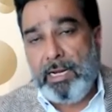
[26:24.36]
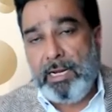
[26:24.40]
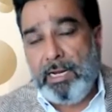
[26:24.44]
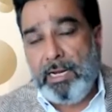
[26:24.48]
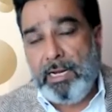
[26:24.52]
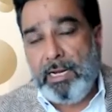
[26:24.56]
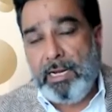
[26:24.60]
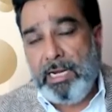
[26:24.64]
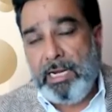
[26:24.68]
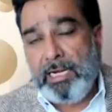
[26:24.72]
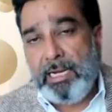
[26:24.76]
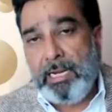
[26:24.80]

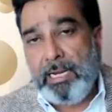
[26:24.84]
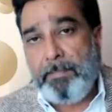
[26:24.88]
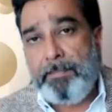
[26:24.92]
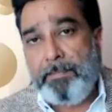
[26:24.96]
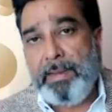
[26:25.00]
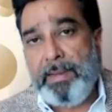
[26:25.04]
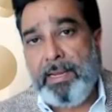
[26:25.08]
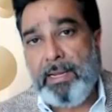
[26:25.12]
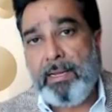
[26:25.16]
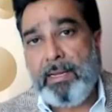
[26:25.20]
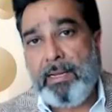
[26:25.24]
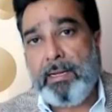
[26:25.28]
In
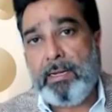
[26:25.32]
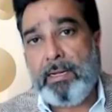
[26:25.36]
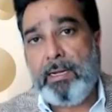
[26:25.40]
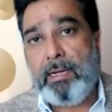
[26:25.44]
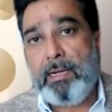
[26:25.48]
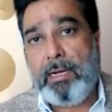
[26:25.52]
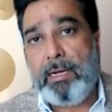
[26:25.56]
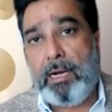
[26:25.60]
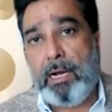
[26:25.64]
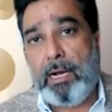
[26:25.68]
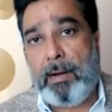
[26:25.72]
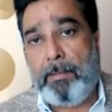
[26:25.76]
keeping
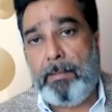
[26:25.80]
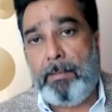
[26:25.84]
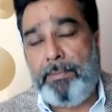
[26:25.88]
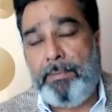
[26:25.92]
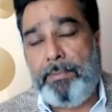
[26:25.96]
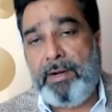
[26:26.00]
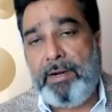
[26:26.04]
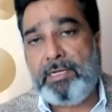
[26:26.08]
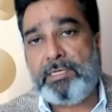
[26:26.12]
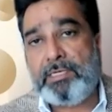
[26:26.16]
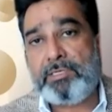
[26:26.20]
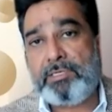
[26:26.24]

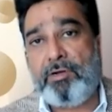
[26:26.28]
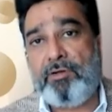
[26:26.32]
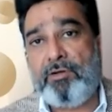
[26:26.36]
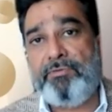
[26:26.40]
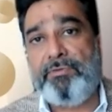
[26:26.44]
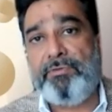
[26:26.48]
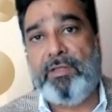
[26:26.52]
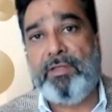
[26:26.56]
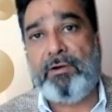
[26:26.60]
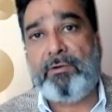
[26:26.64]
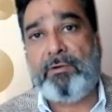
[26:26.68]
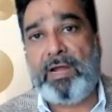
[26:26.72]
abreast of
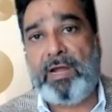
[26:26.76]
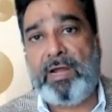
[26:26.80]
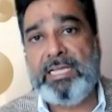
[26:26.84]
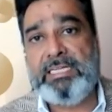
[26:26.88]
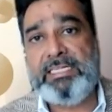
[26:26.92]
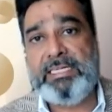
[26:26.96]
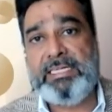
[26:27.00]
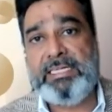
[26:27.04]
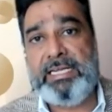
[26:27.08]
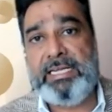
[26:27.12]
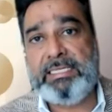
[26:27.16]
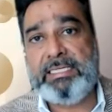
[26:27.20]
the
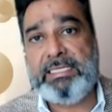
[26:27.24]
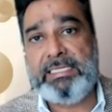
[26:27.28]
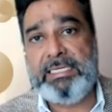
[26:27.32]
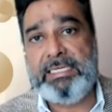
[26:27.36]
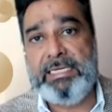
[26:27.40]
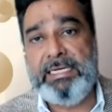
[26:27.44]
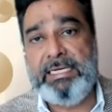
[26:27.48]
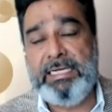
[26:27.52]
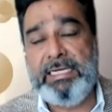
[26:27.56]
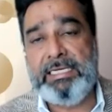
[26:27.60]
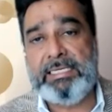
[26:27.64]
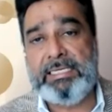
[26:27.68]
rising
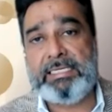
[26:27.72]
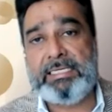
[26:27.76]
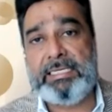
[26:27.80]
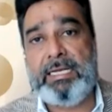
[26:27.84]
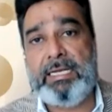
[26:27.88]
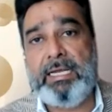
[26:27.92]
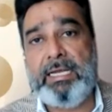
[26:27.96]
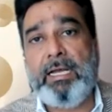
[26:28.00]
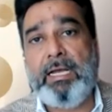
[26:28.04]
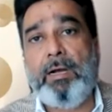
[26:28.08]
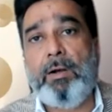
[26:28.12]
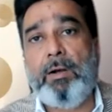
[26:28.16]
NCDs,
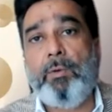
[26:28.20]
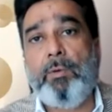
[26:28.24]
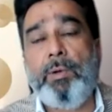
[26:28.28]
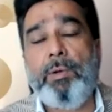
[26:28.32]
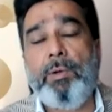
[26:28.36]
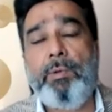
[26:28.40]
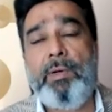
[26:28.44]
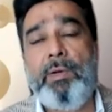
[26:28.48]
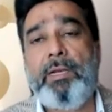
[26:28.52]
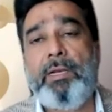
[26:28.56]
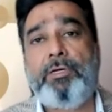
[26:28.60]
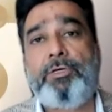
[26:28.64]
we
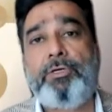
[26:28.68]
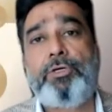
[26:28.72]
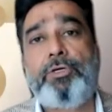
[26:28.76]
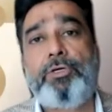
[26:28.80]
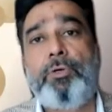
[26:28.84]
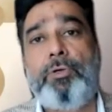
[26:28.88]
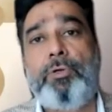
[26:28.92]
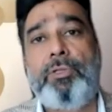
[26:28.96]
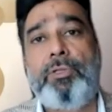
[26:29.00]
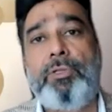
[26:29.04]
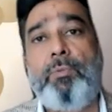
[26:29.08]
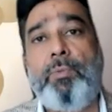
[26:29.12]
will
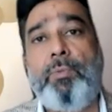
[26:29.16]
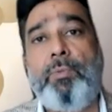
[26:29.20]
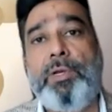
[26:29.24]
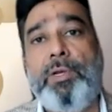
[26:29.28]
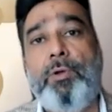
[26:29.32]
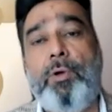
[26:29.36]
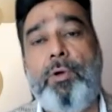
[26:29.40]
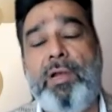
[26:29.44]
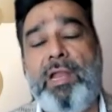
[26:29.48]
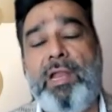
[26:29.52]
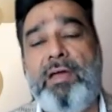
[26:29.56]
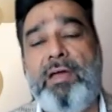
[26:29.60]
ensure that we
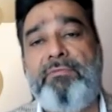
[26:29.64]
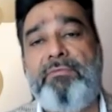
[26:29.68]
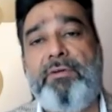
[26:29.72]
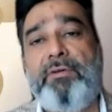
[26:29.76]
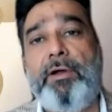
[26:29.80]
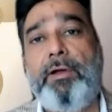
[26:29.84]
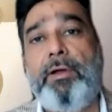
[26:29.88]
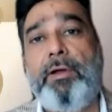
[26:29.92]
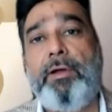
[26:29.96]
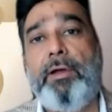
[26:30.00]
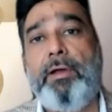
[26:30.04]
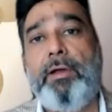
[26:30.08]
don't have
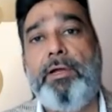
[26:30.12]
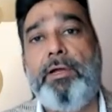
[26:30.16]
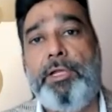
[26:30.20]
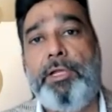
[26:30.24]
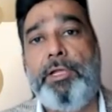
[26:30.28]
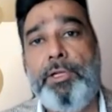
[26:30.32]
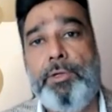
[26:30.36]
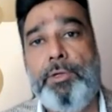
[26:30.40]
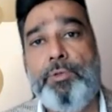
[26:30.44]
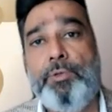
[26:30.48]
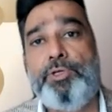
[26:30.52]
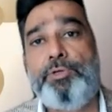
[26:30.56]
a
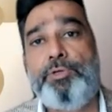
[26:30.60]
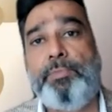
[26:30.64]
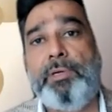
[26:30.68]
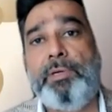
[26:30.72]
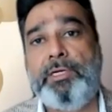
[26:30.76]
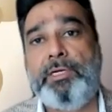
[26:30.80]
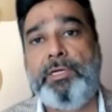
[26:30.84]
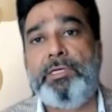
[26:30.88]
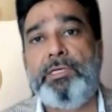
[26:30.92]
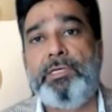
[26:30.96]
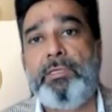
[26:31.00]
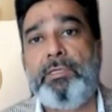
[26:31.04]
huge
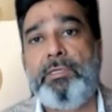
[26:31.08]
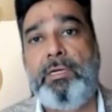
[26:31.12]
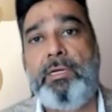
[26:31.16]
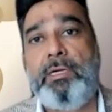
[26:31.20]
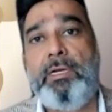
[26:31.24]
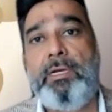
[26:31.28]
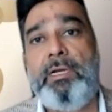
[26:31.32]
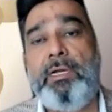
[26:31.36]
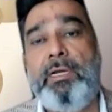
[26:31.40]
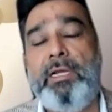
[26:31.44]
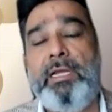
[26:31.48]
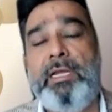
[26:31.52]
burden
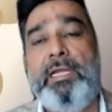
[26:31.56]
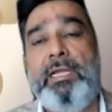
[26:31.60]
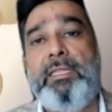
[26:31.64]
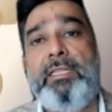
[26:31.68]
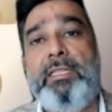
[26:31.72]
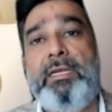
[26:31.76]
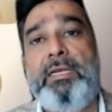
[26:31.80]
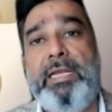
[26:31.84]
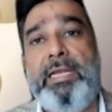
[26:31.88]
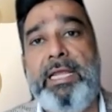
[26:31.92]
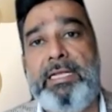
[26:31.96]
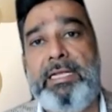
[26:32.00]
in the
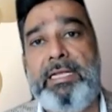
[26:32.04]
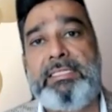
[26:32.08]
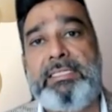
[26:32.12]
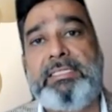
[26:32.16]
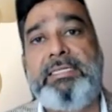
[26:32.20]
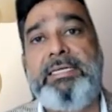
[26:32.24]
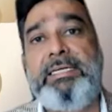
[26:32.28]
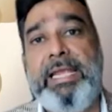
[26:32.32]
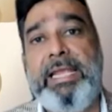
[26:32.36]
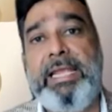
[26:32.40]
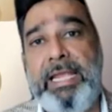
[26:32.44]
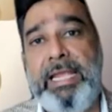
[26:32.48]
next
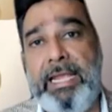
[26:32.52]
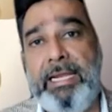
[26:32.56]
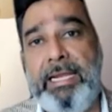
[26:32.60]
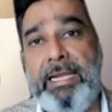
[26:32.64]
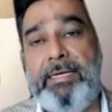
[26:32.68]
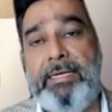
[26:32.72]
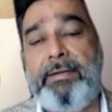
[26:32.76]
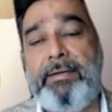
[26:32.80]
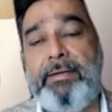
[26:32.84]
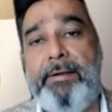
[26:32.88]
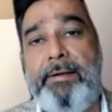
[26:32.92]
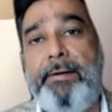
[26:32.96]

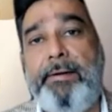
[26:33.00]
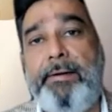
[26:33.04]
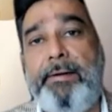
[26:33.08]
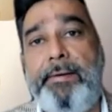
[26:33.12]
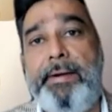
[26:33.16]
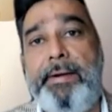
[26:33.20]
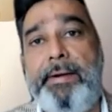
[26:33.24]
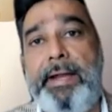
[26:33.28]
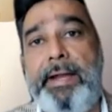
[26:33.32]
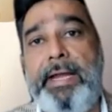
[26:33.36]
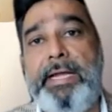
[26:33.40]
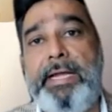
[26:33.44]
decade,
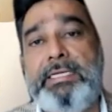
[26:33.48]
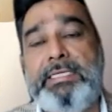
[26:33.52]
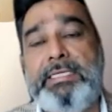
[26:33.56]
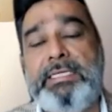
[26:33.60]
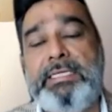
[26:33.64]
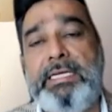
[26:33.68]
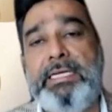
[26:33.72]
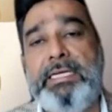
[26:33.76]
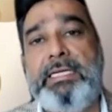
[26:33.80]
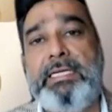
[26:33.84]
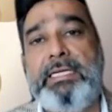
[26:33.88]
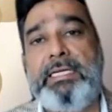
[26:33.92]
as
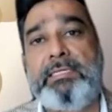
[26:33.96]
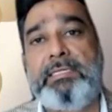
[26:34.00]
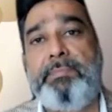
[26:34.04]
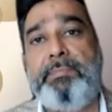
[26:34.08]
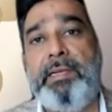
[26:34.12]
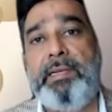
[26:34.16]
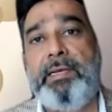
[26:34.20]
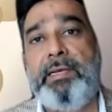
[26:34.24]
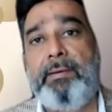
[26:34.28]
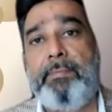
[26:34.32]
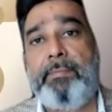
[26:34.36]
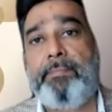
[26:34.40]
it has
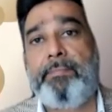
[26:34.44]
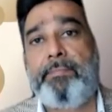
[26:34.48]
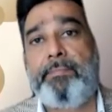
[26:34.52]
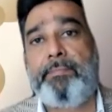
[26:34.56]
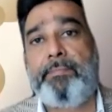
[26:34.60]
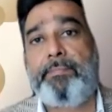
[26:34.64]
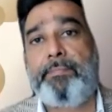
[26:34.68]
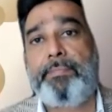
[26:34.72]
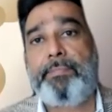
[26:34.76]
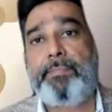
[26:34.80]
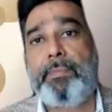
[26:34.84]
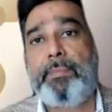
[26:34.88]
been
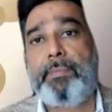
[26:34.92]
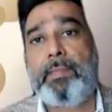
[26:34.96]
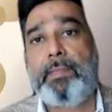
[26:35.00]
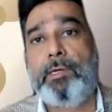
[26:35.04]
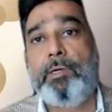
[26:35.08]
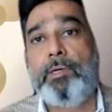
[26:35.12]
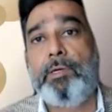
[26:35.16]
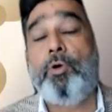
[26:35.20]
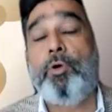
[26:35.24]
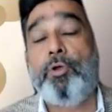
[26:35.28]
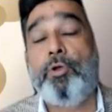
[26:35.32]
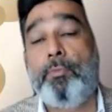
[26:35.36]

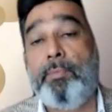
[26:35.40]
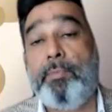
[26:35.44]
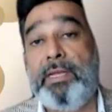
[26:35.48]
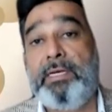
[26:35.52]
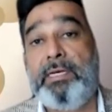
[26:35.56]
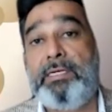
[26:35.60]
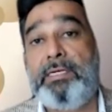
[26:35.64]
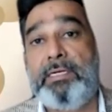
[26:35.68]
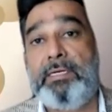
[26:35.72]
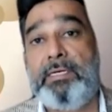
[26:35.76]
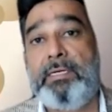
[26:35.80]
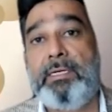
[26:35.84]

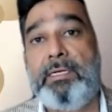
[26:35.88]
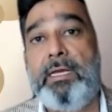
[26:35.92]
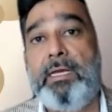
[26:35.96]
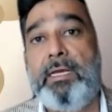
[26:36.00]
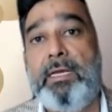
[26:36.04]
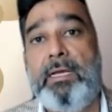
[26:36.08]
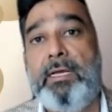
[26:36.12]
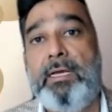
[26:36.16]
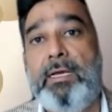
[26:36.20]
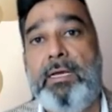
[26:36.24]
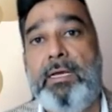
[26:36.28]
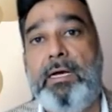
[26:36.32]
documented.
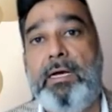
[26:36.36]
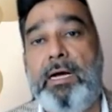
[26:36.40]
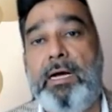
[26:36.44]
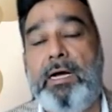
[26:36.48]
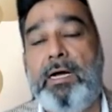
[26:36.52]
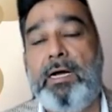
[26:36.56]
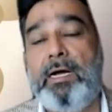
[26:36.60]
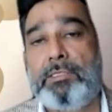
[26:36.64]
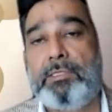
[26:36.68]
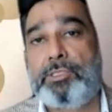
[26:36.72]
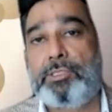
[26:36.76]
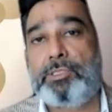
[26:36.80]

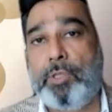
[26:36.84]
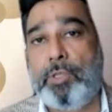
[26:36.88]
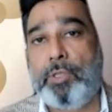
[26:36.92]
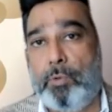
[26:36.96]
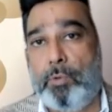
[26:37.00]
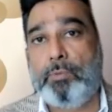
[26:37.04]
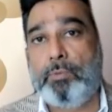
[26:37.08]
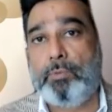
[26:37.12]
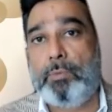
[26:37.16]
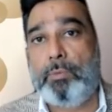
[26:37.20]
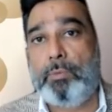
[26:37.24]
So